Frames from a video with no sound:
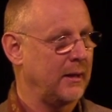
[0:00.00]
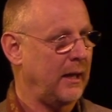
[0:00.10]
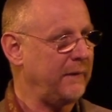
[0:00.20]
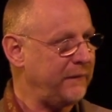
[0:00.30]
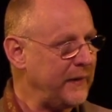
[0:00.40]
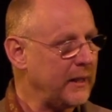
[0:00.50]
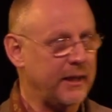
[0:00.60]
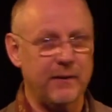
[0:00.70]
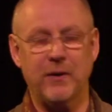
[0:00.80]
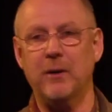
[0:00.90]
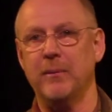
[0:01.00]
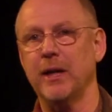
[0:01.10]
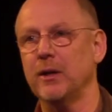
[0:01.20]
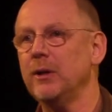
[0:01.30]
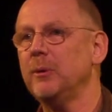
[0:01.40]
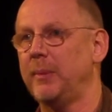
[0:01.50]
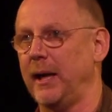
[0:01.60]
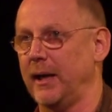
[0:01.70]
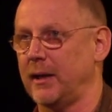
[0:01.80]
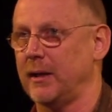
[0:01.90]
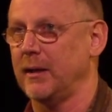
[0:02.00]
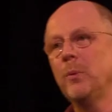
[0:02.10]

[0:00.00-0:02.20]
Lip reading: I feel like I've got my girl back.